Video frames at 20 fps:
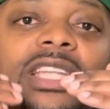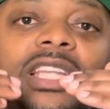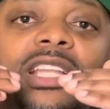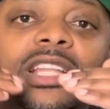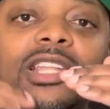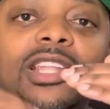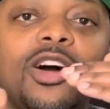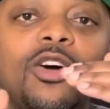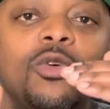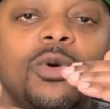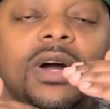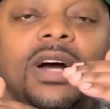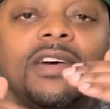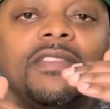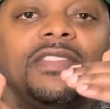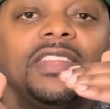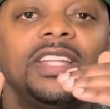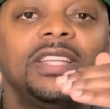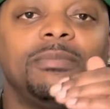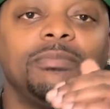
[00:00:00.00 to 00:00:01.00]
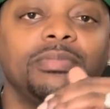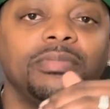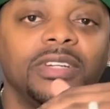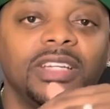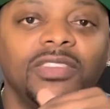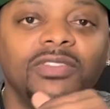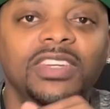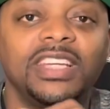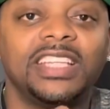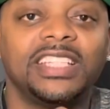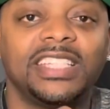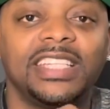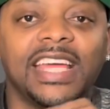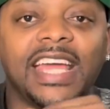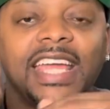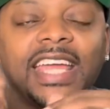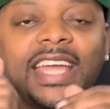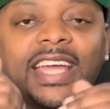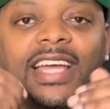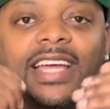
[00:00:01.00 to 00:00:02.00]
the low of the previous
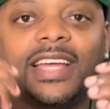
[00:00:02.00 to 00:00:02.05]
day.